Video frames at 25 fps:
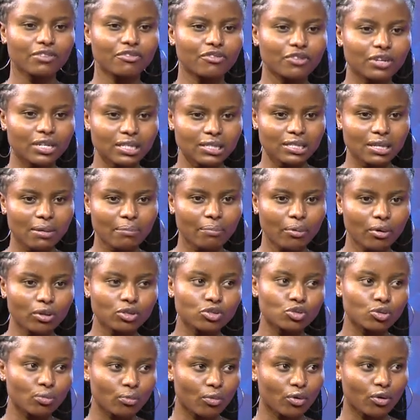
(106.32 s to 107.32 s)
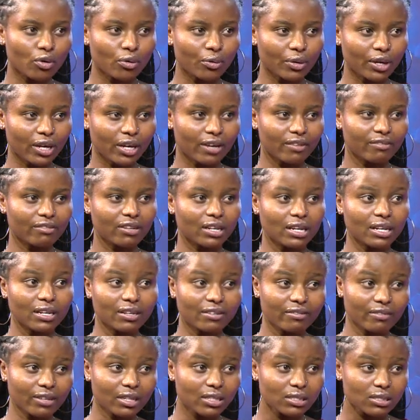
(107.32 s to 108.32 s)
for example, tomorrow we are having an
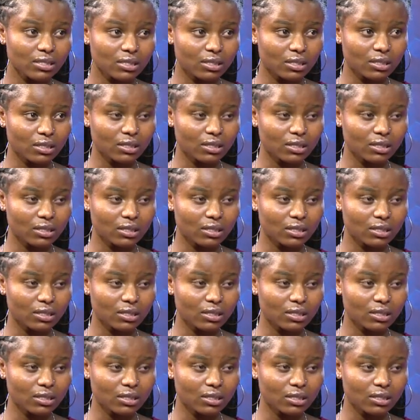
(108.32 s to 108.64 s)
event,